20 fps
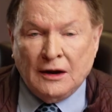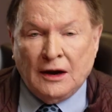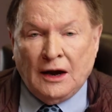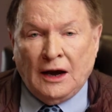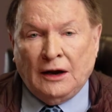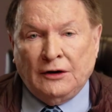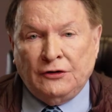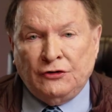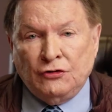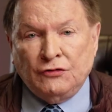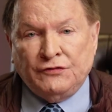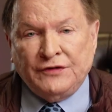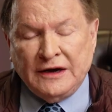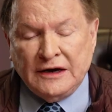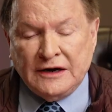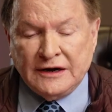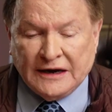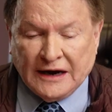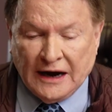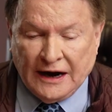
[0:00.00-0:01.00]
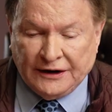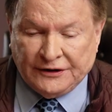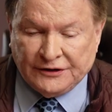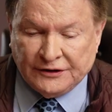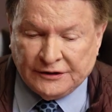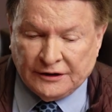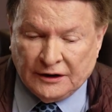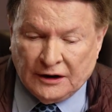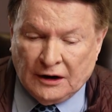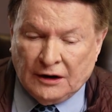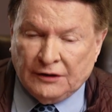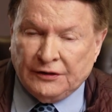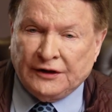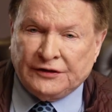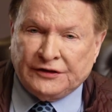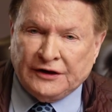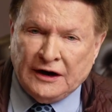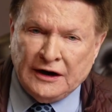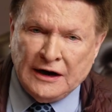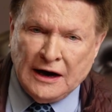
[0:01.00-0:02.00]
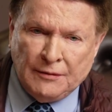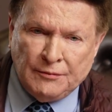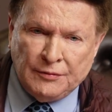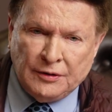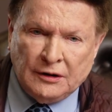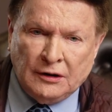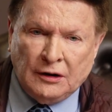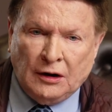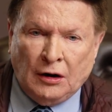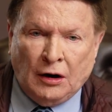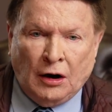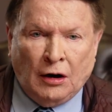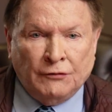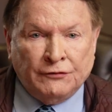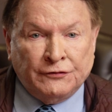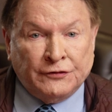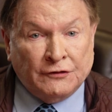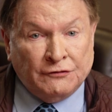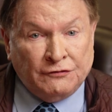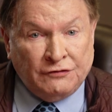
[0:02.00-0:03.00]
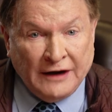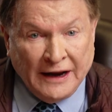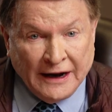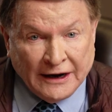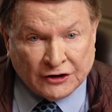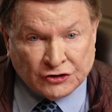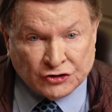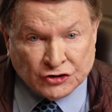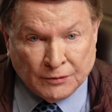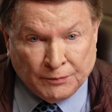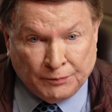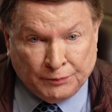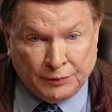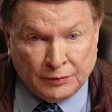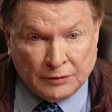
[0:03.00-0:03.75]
And you've indicated that there are a number of the flagship